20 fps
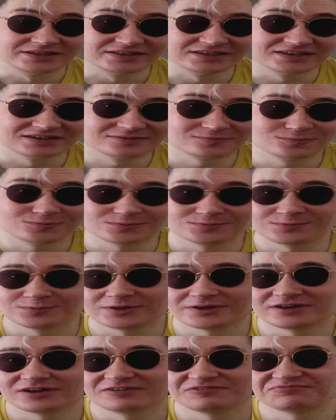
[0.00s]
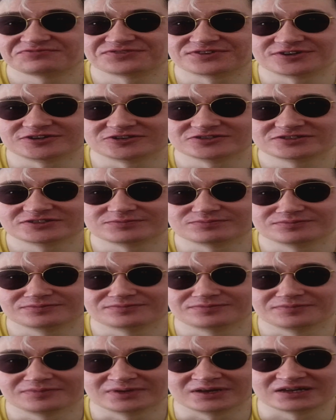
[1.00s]
yeah, when I first
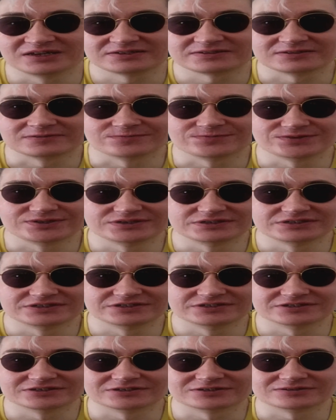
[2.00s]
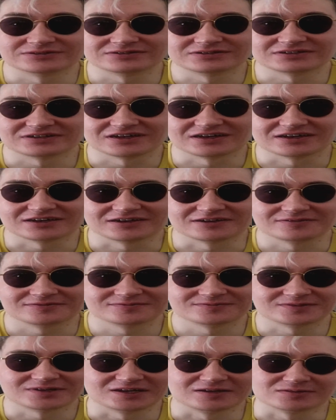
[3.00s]
made the video,
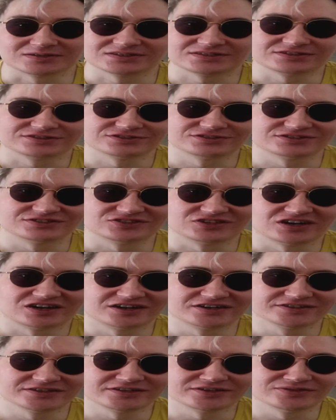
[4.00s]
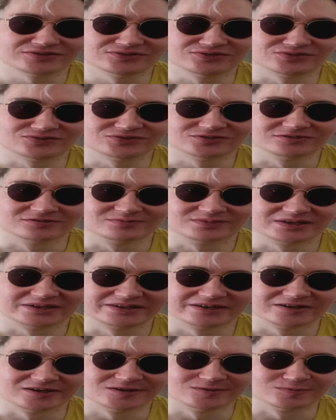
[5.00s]
I was just starting YouTube,
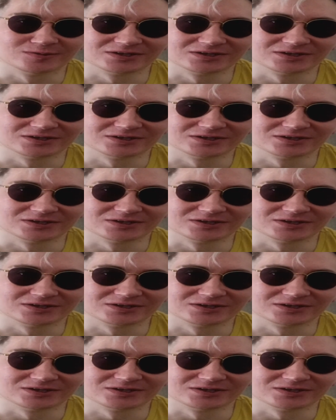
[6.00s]
and I